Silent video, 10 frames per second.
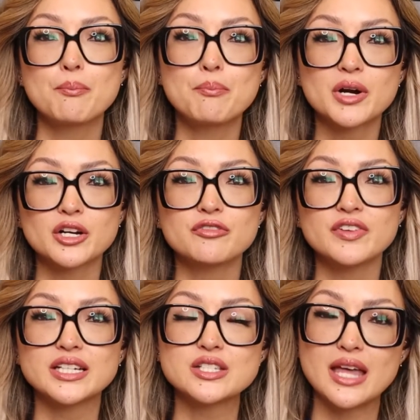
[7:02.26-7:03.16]

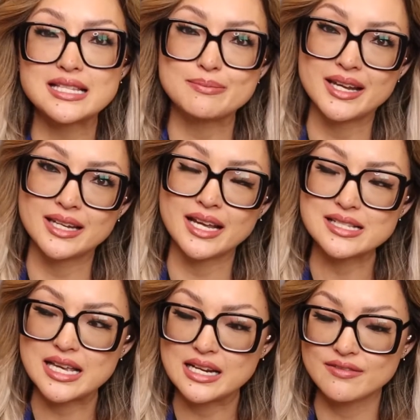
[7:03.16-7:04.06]
perfect, that's my
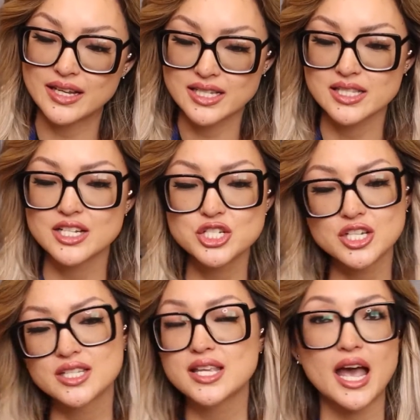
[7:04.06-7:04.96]
next set of
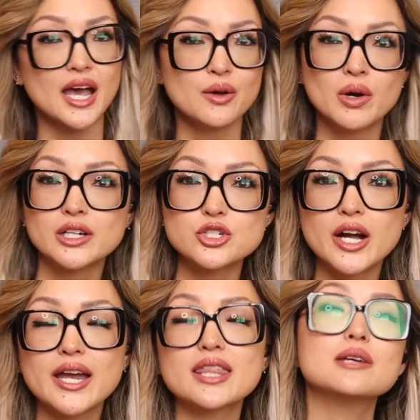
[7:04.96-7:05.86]
extensions. I want to
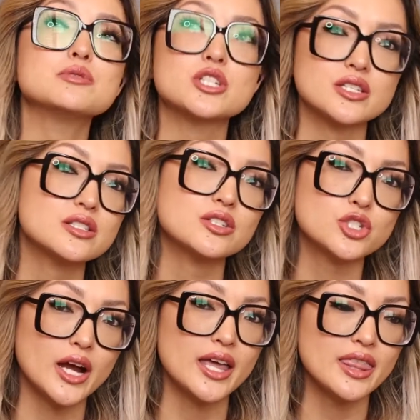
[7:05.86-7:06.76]
try them just to
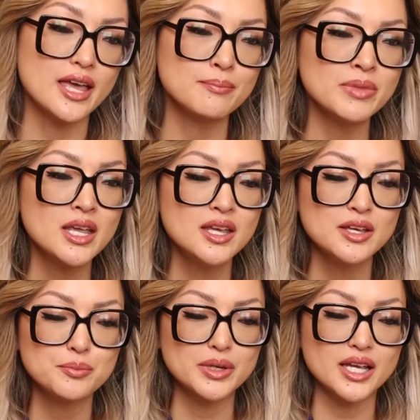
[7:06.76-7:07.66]
try them
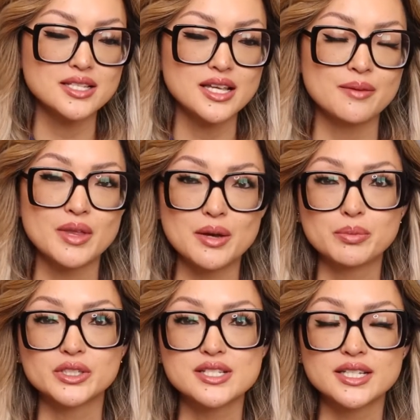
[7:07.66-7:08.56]
because I'm that
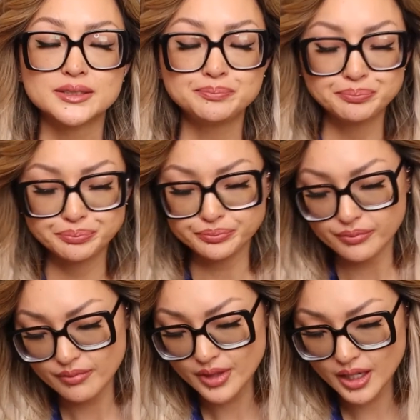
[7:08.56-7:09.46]
person.
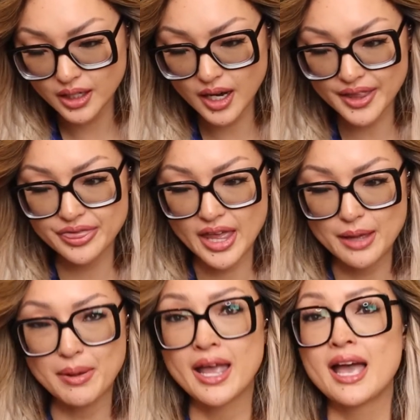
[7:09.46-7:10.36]
Got
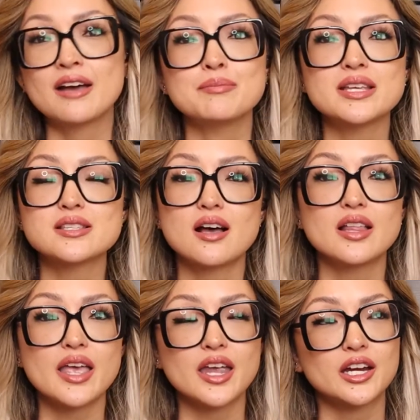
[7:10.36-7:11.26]
them. I have my
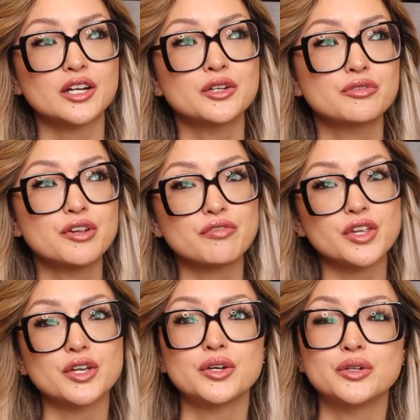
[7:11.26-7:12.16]
Zala hair
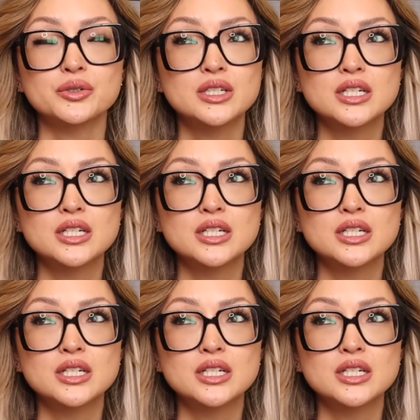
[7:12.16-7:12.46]
review.